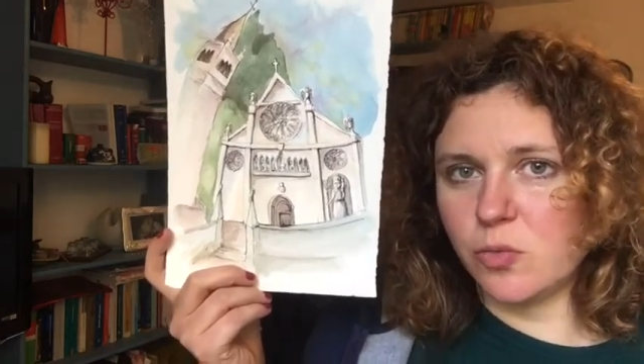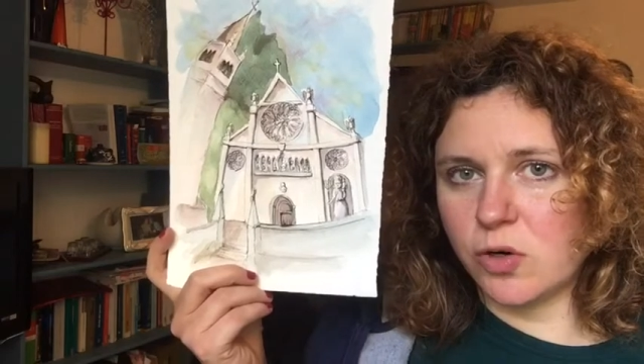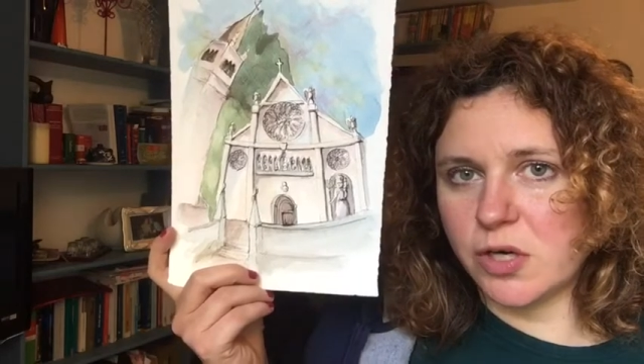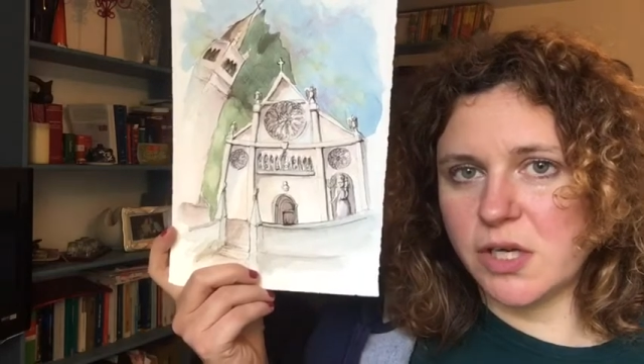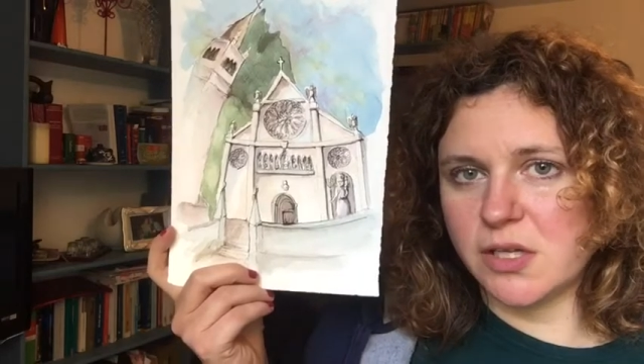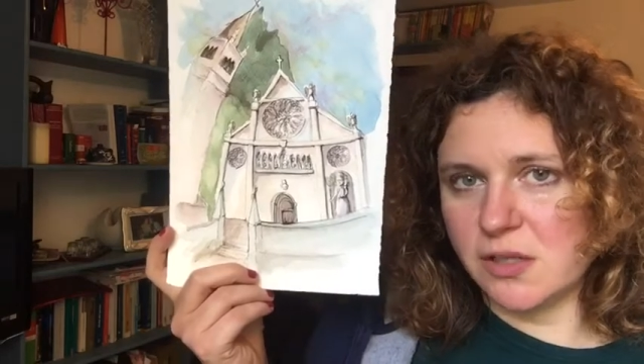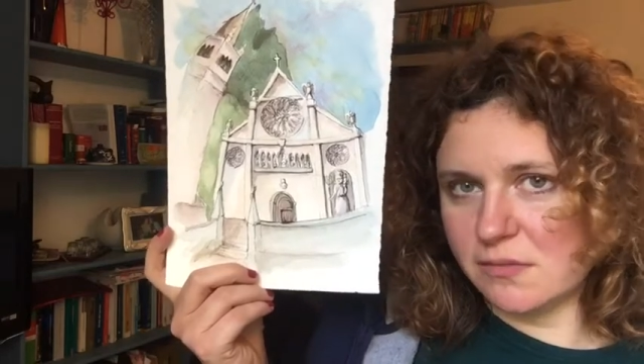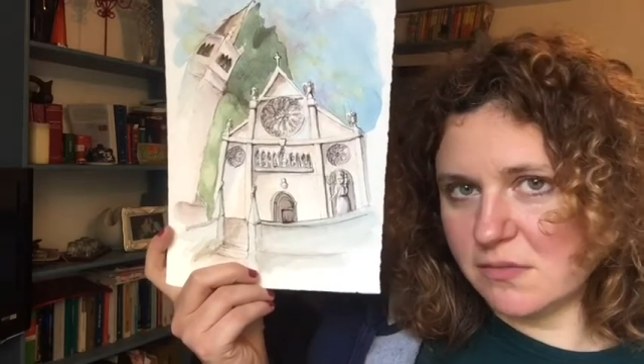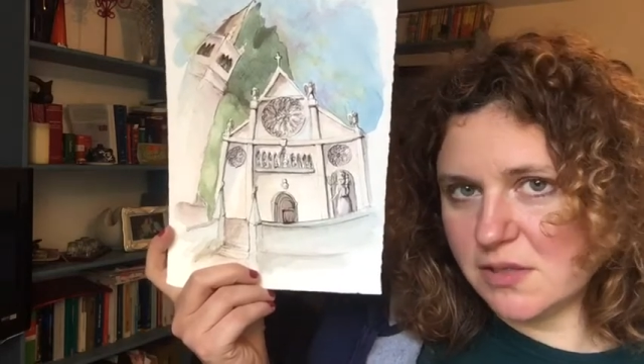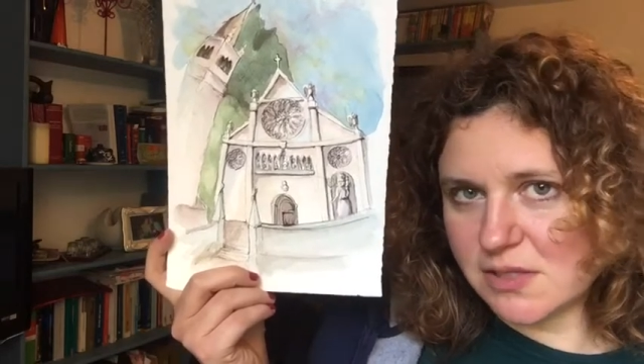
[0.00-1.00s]
work
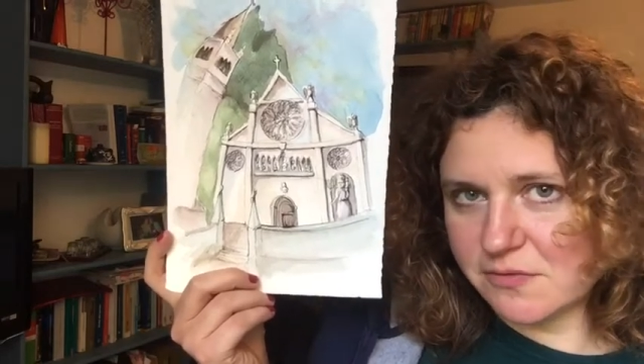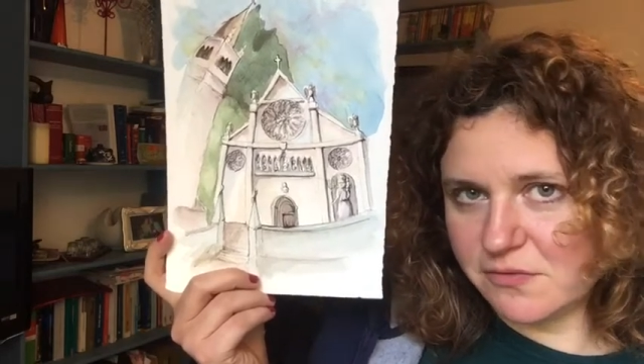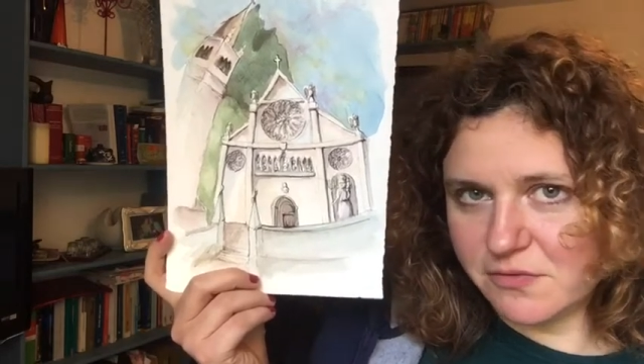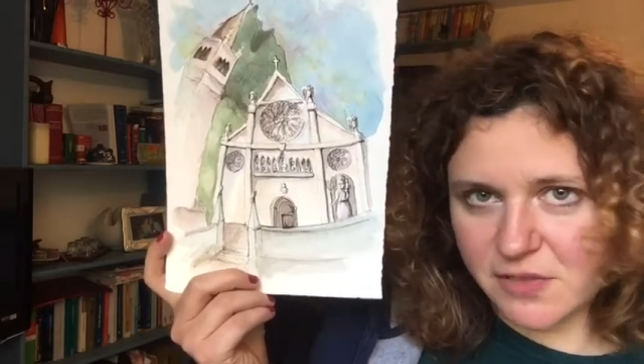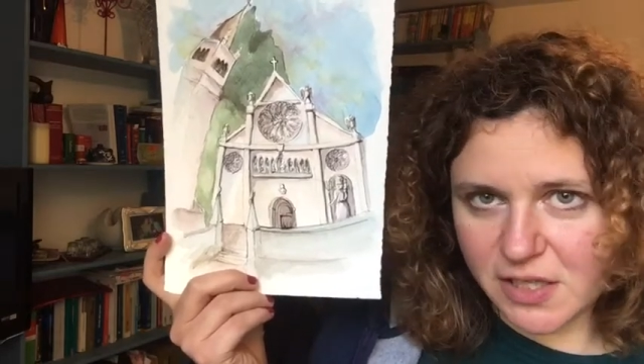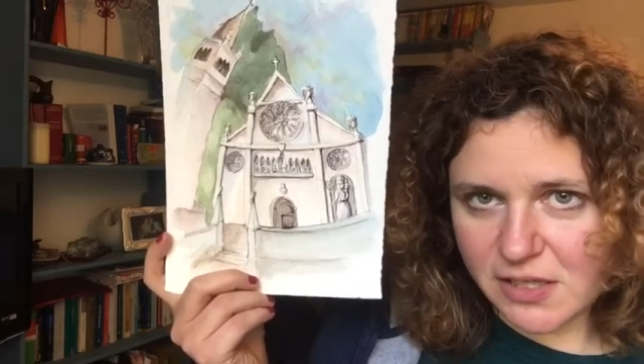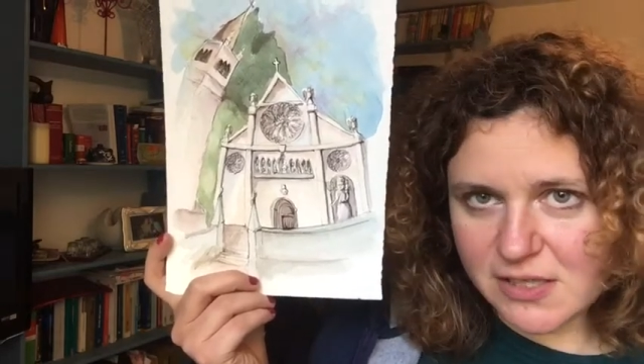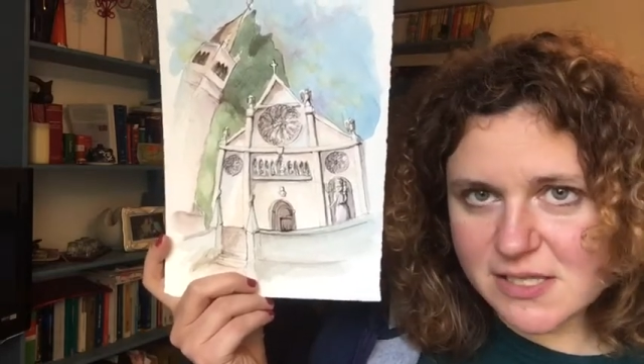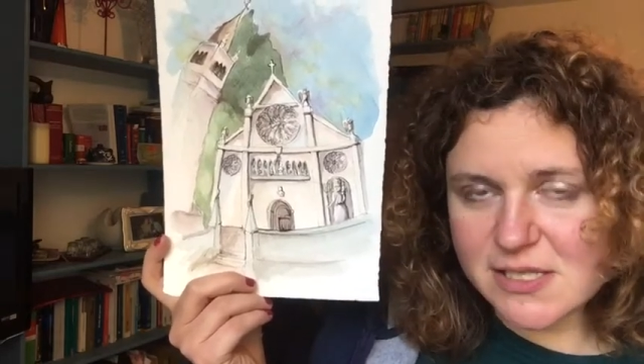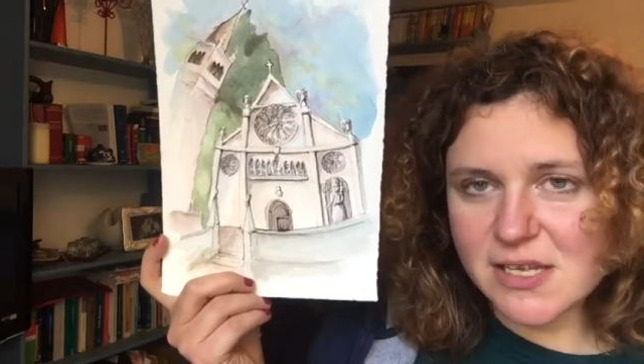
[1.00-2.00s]
in these
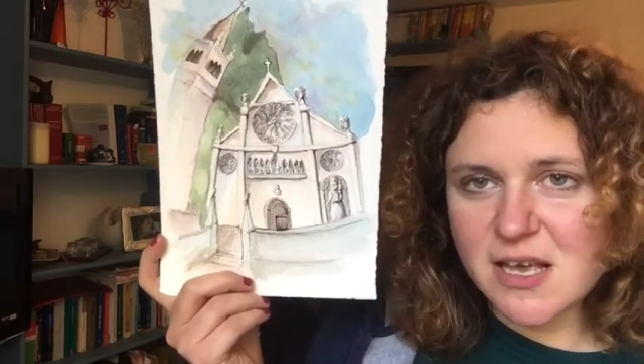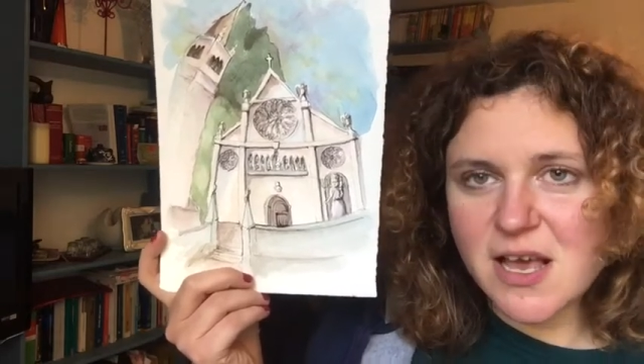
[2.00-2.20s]
fields.